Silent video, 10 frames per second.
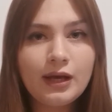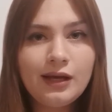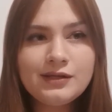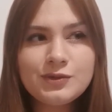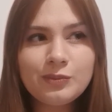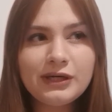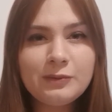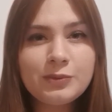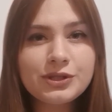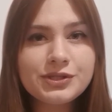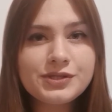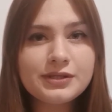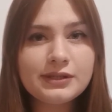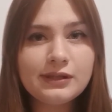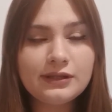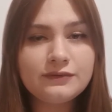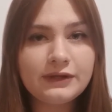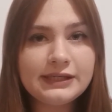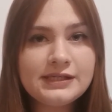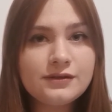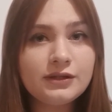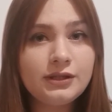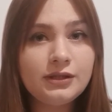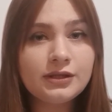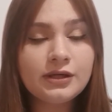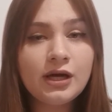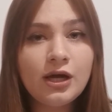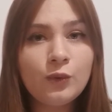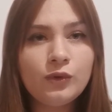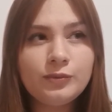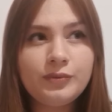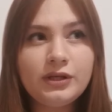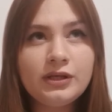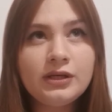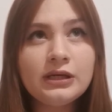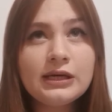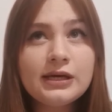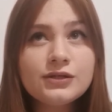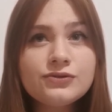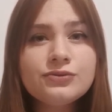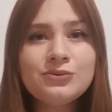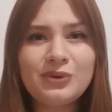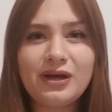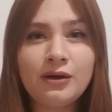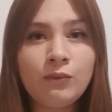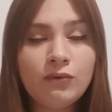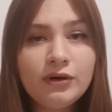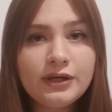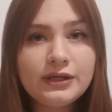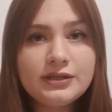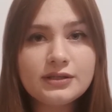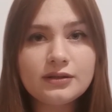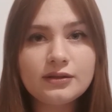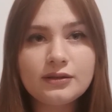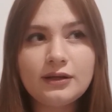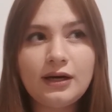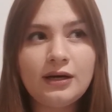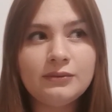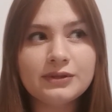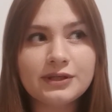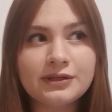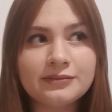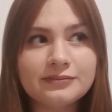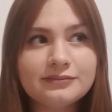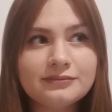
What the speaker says: And my personal advice here will be to avoid our